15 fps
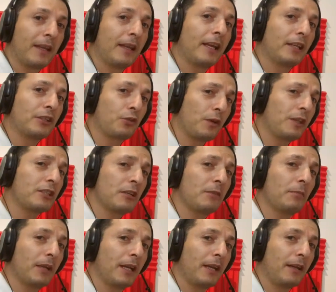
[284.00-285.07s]
It's
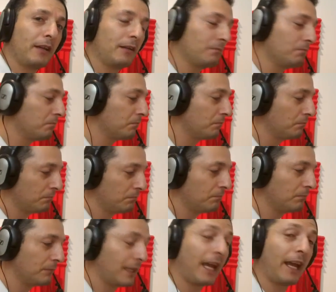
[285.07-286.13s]
reasonably
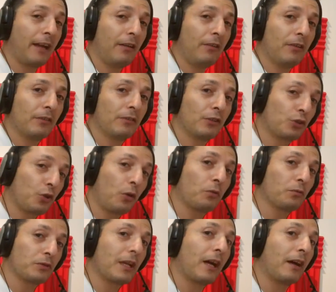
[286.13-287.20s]
there, the
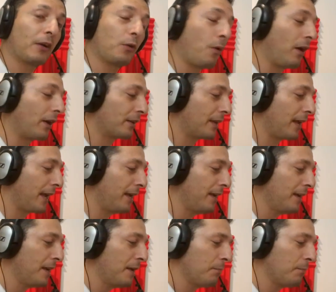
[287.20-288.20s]
tones are quite there,